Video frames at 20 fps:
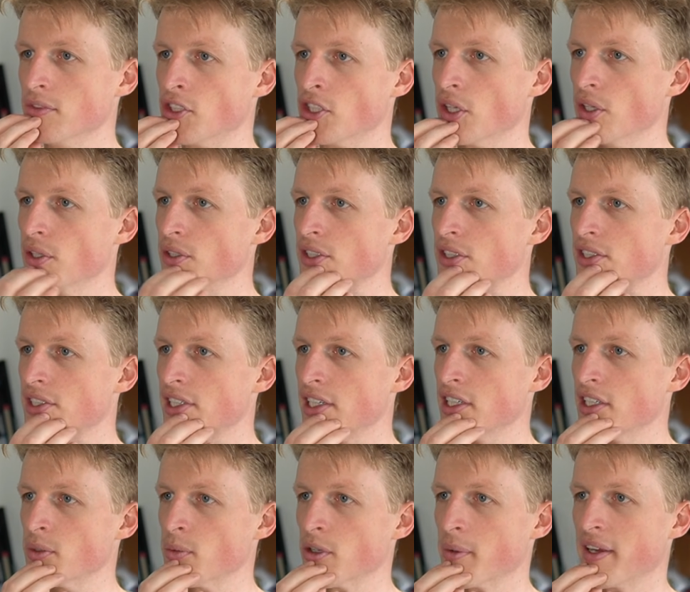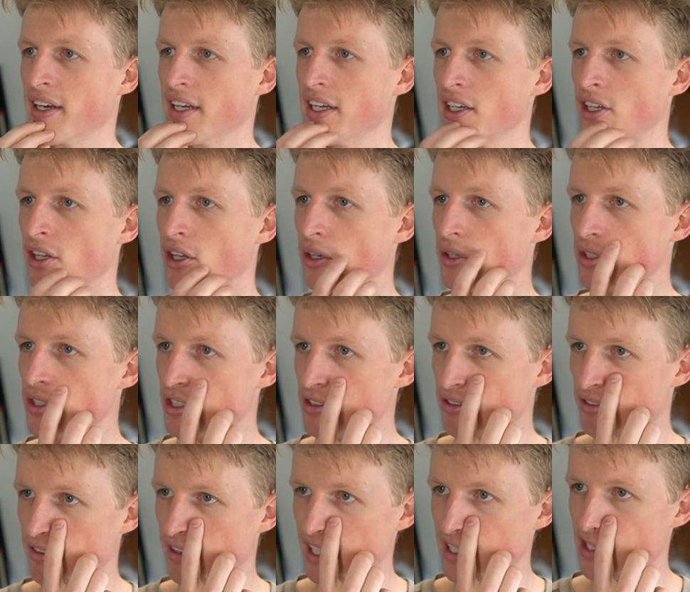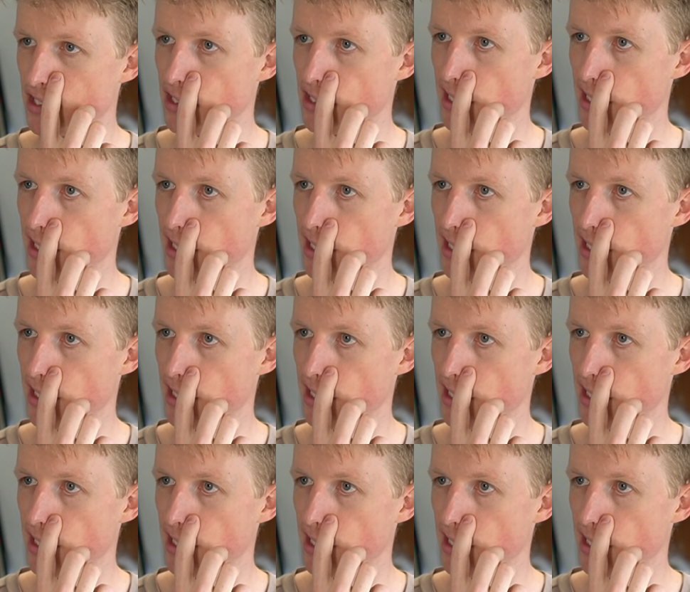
Joe says, what about an enclosed flex